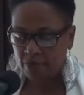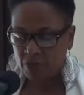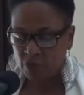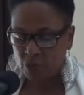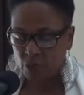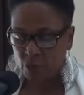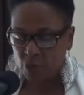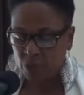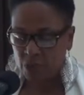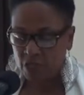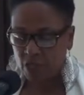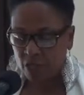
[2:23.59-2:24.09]
the
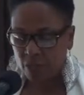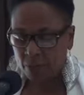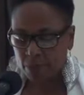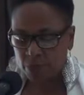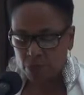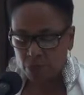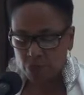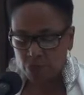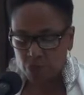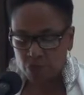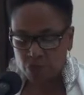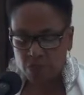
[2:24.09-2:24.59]
only
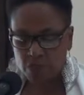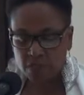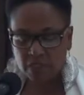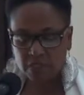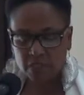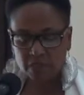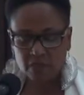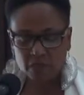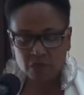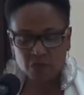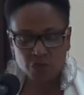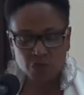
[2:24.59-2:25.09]

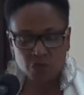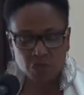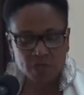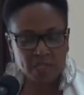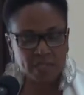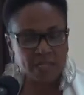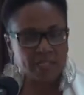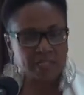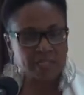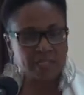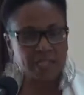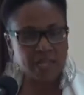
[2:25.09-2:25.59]
opportunity that you
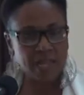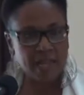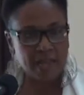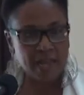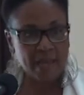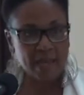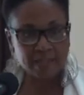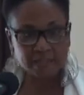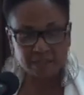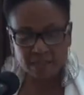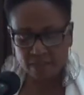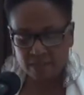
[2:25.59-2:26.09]
get to
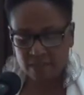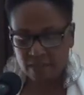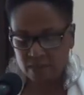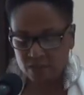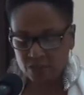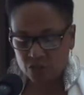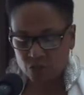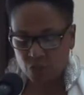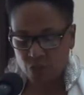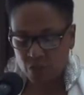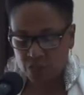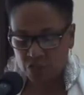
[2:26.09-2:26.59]
ask
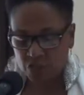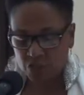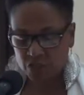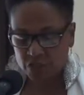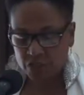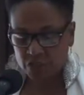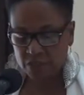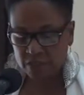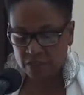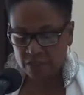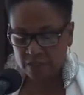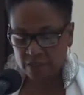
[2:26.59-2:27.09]
these
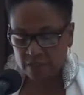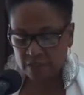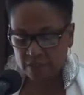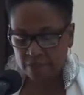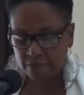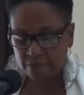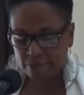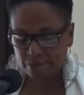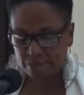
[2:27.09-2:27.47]
questions.